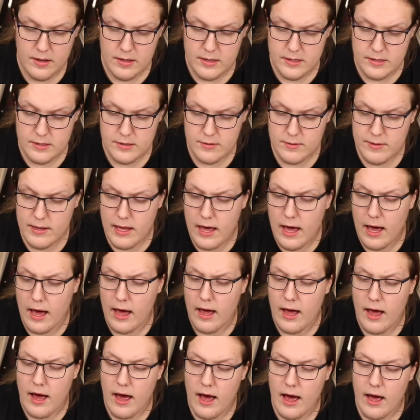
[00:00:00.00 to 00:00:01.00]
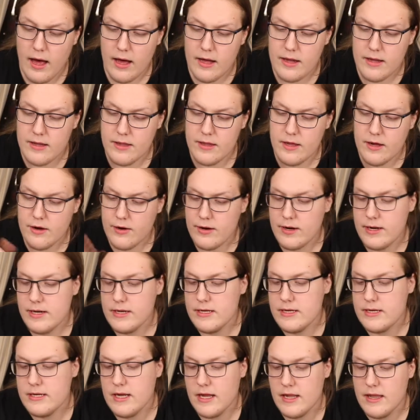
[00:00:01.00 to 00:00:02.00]
So yeah, that
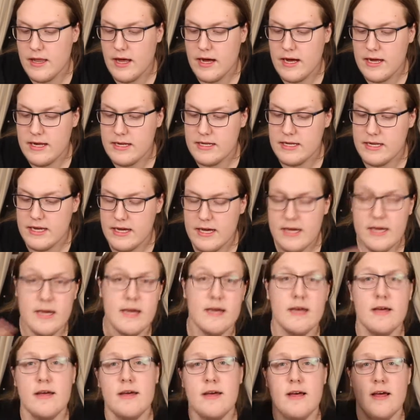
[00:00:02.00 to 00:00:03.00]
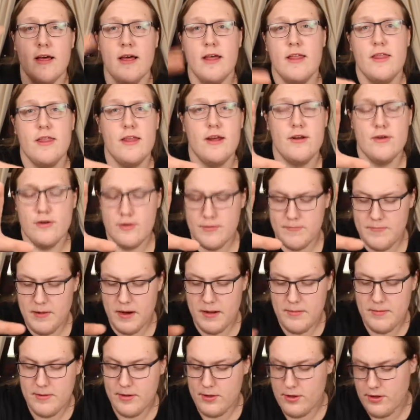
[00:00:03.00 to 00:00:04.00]
is it. They're new
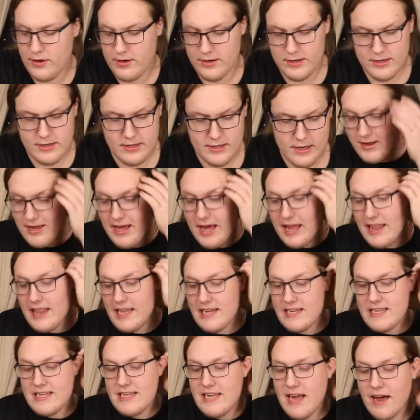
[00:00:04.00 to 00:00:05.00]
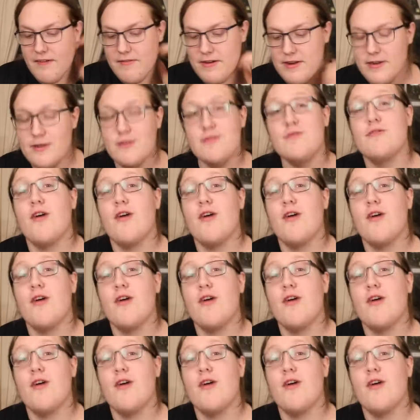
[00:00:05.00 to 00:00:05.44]
publishers. Yeah, let's dive into